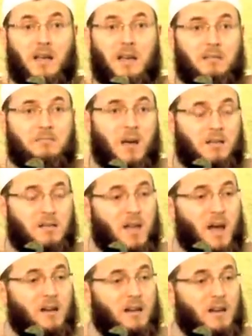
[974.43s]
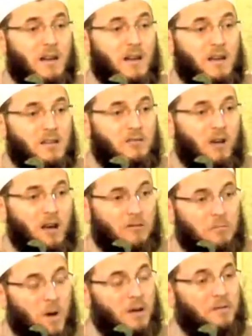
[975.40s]
he's my son, he's one
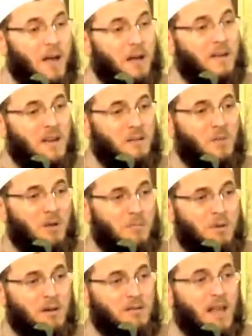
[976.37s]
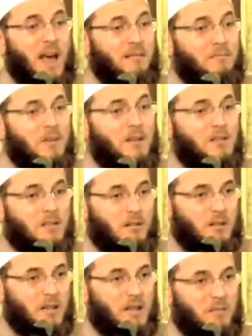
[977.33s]
of my family members, have mercy
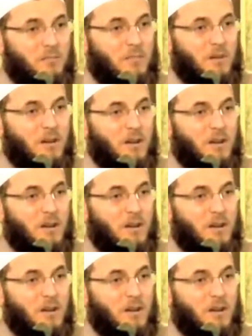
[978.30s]
on him.